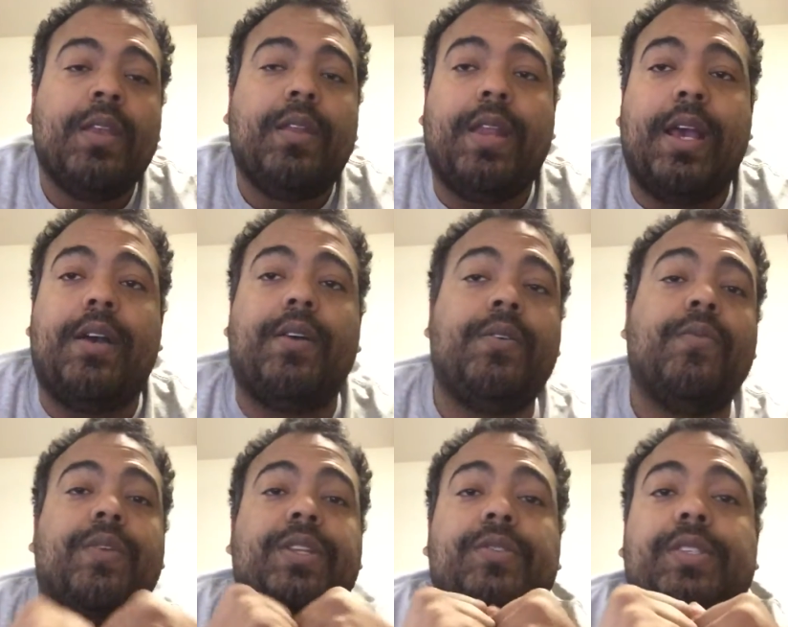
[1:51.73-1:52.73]
Now,
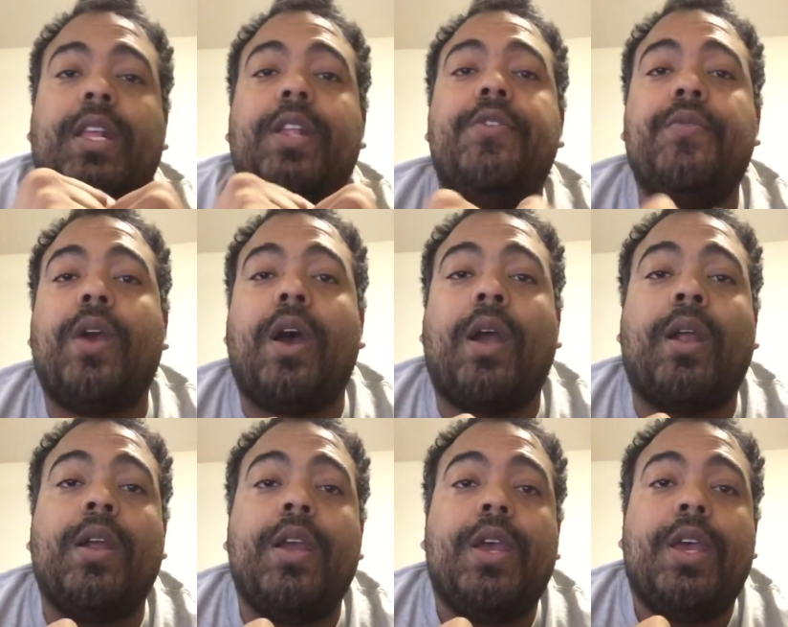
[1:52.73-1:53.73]
when you sell a new car,
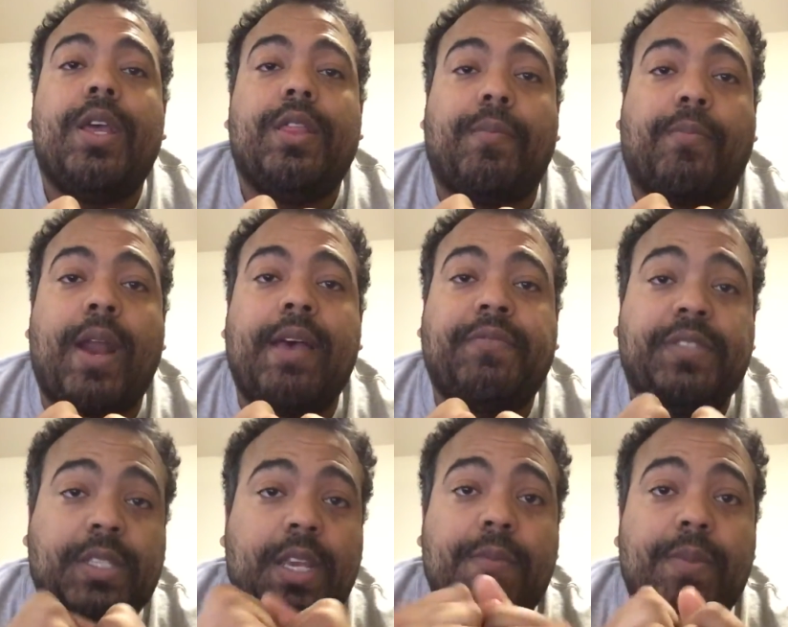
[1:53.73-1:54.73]
the profit's
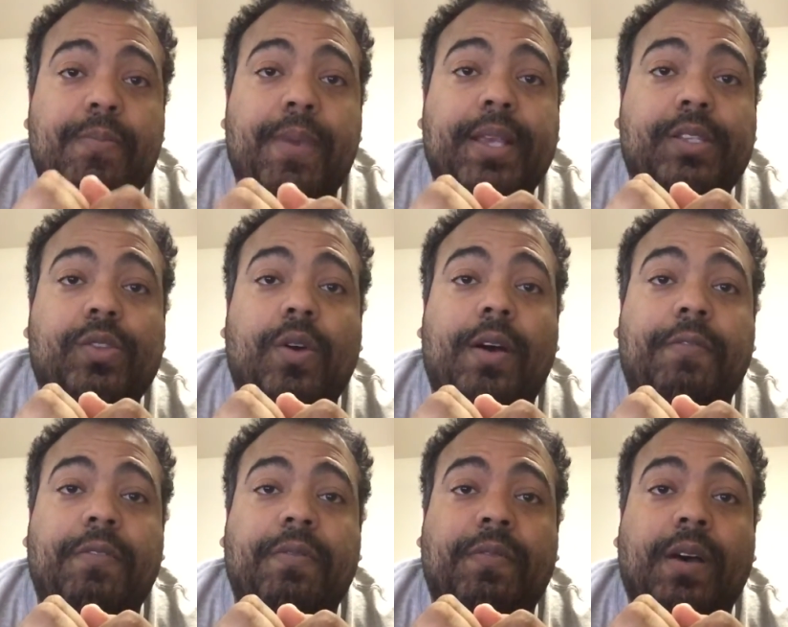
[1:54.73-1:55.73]
going to be based off
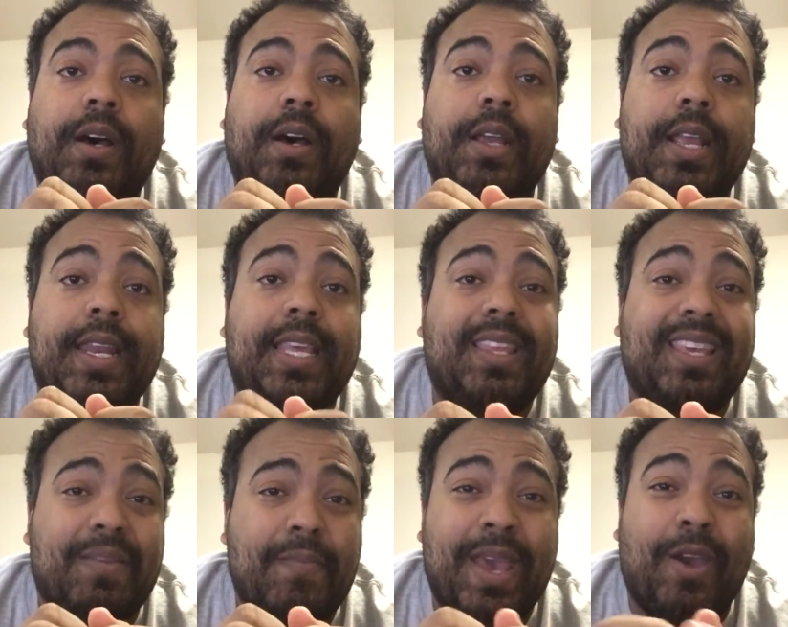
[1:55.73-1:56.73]
of anything
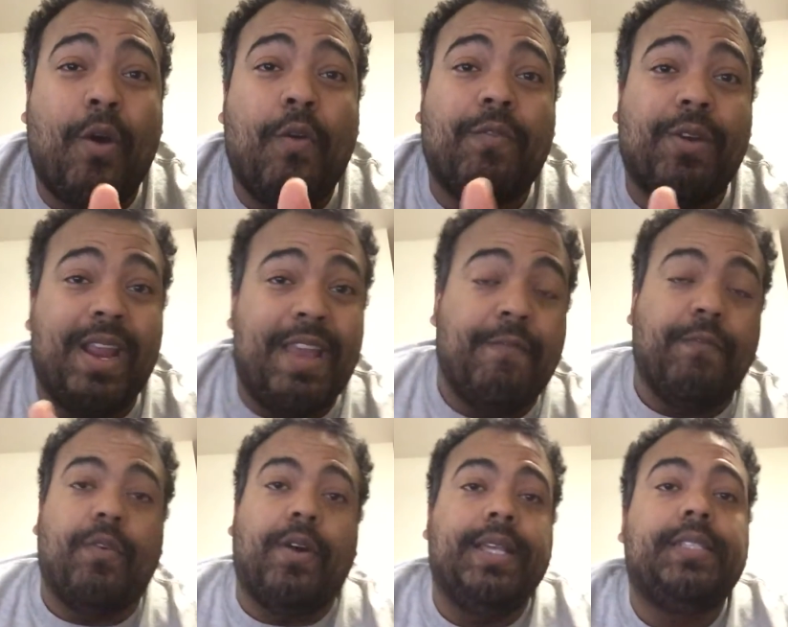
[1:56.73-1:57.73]
you make over
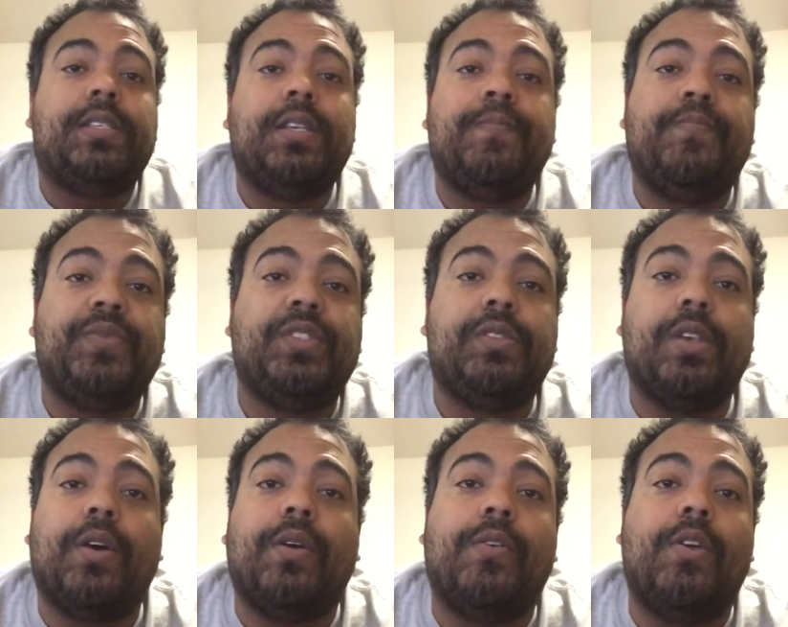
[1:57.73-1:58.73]
invoice.
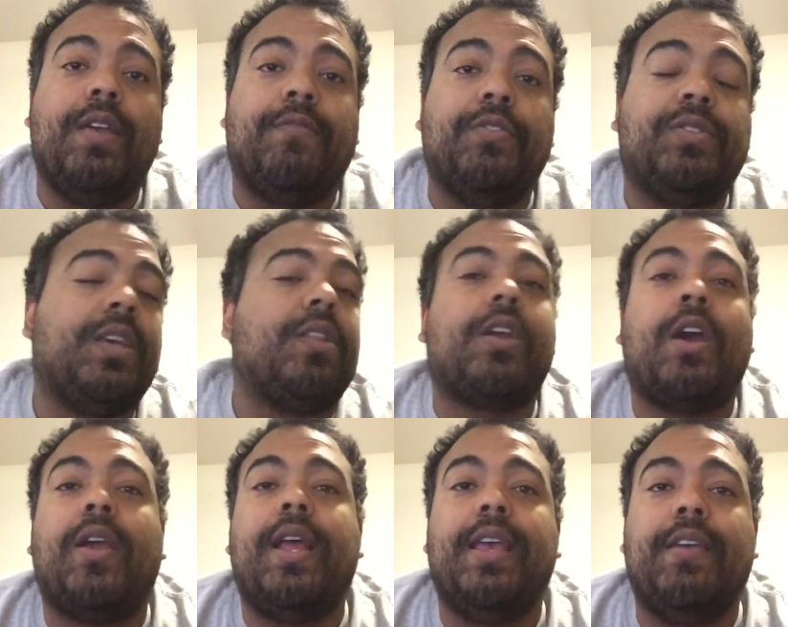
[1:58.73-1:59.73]
So if you sell a
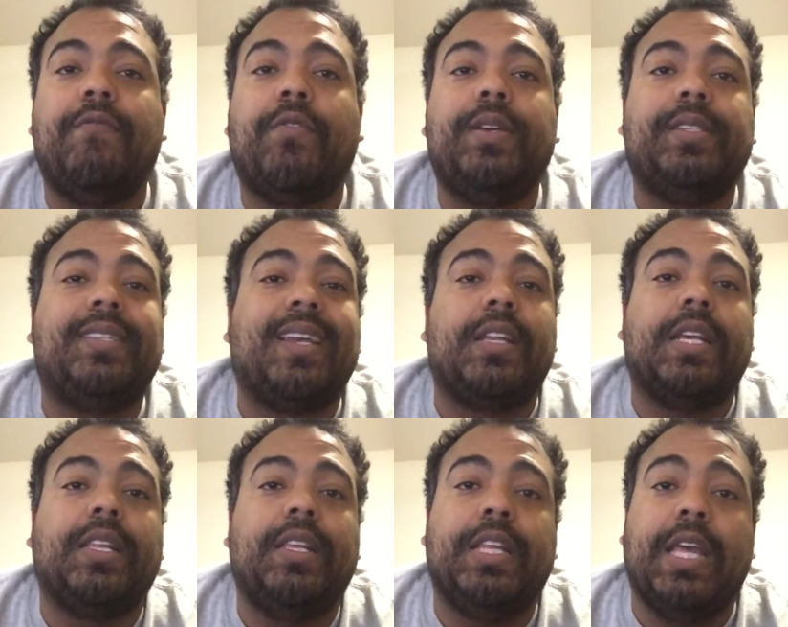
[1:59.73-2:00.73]
car at invoice,
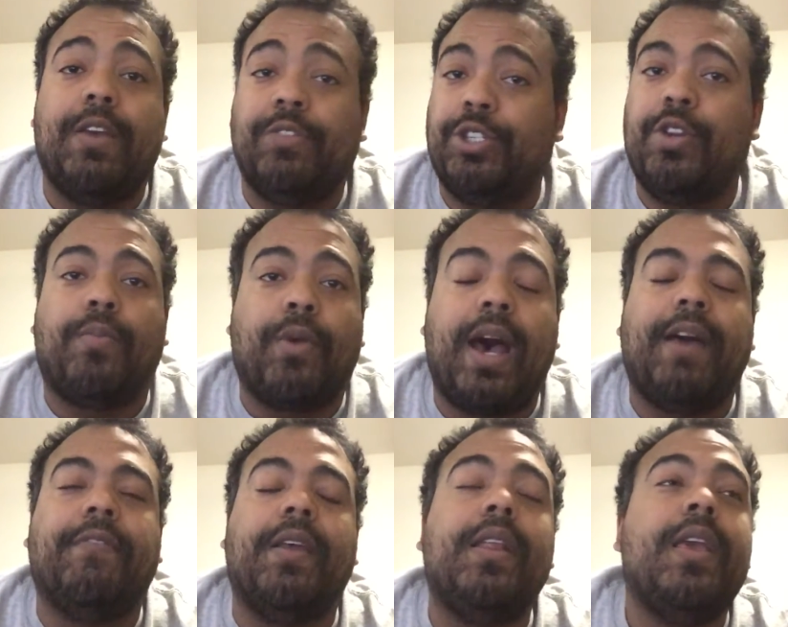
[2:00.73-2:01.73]
technically there's no
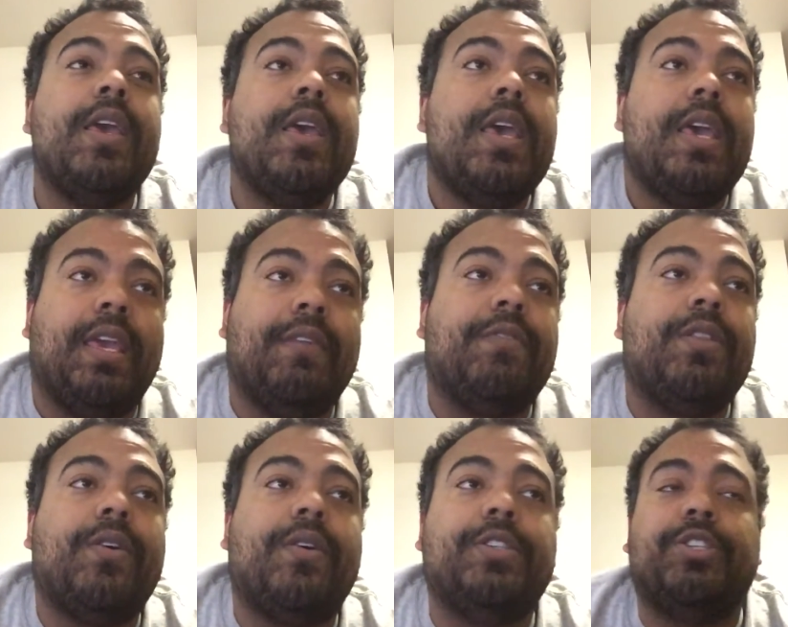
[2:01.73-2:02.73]
profit, even
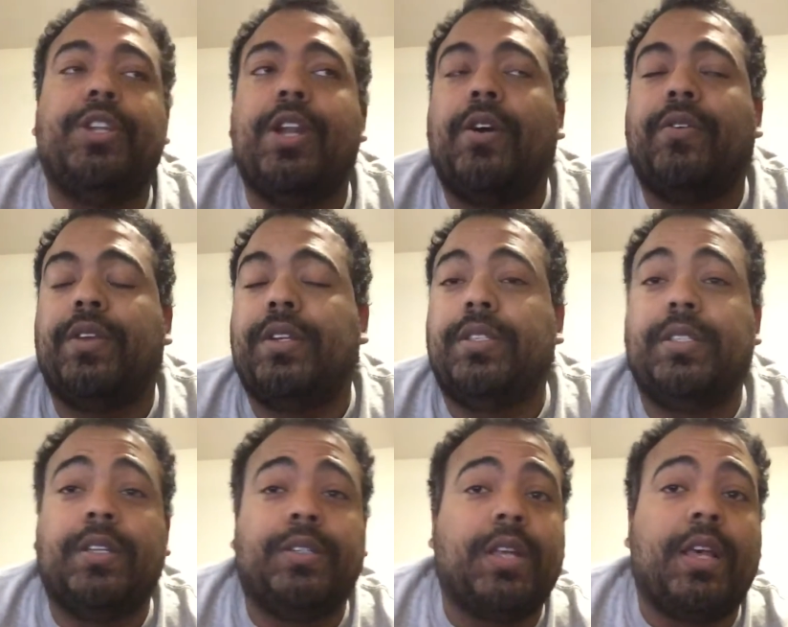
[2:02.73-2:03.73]
though, you know,
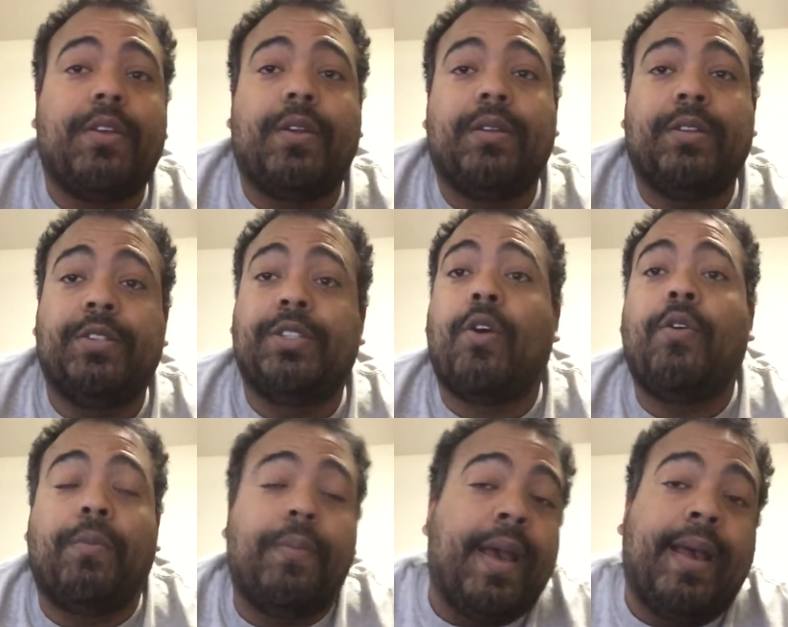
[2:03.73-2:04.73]
there's
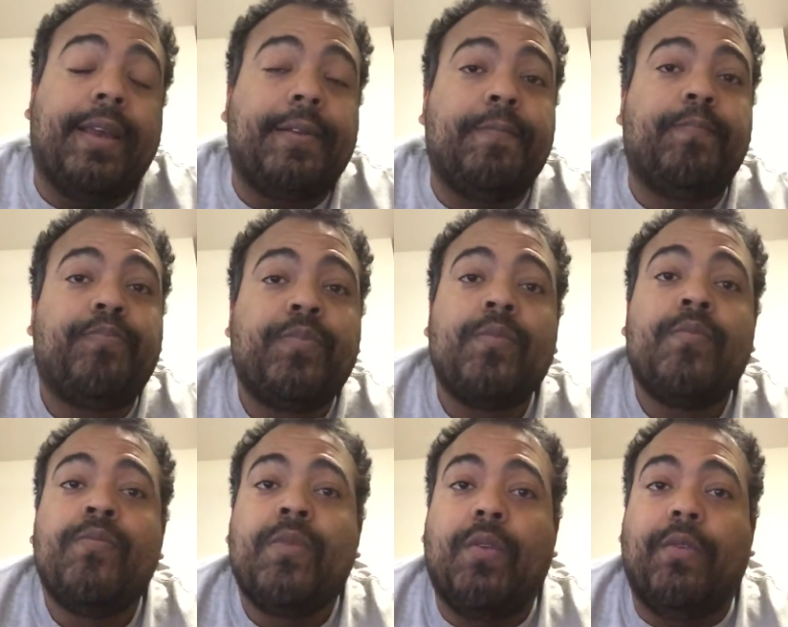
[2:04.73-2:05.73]
holdback,
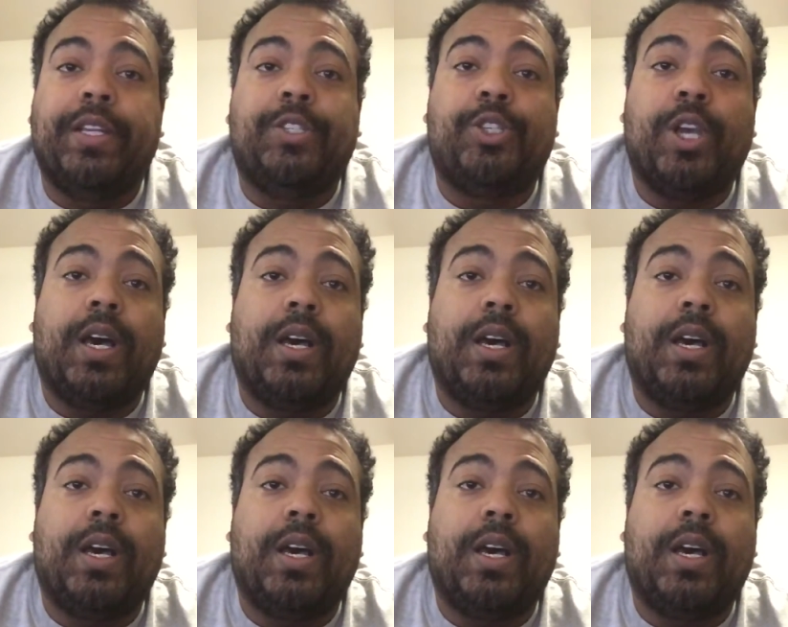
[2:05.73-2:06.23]
which